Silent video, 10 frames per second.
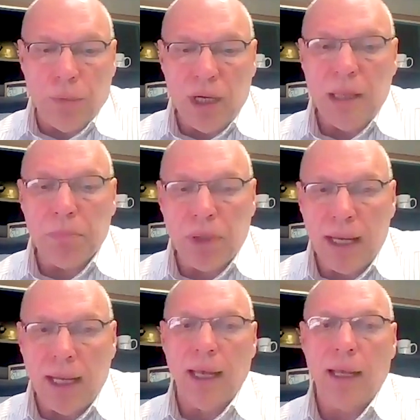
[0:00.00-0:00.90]
Really
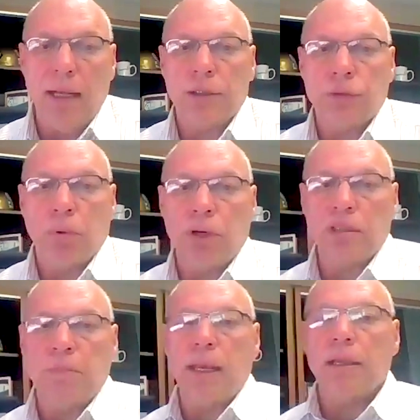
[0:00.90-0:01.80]
plan ahead and put as
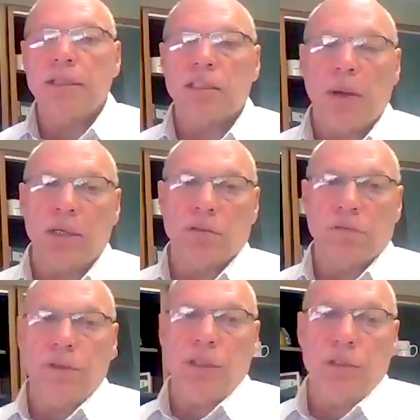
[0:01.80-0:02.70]
many of these special
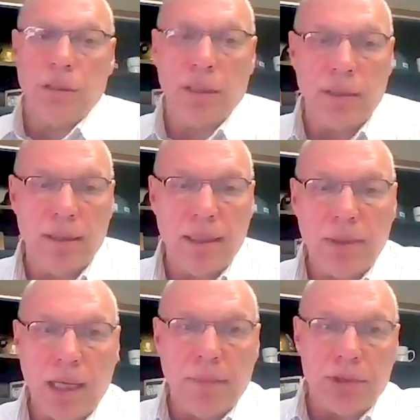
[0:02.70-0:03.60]
features into the
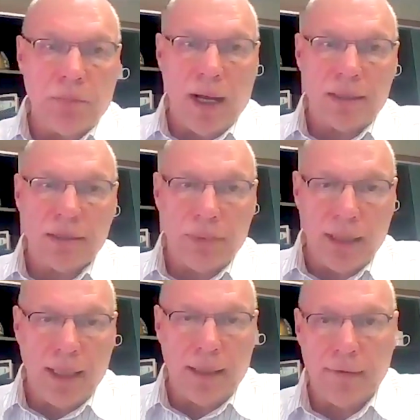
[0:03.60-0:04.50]
TBM as you possibly
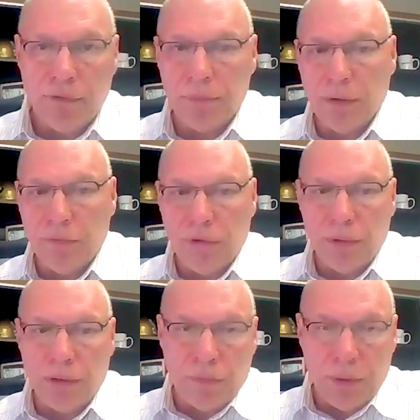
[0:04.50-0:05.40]
can from
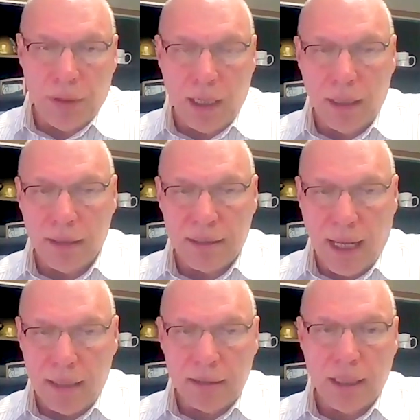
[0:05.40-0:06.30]
the beginning
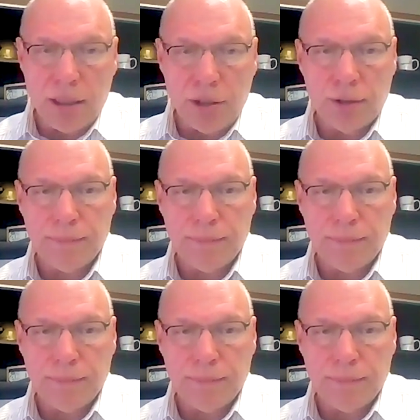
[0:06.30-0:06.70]
design stages.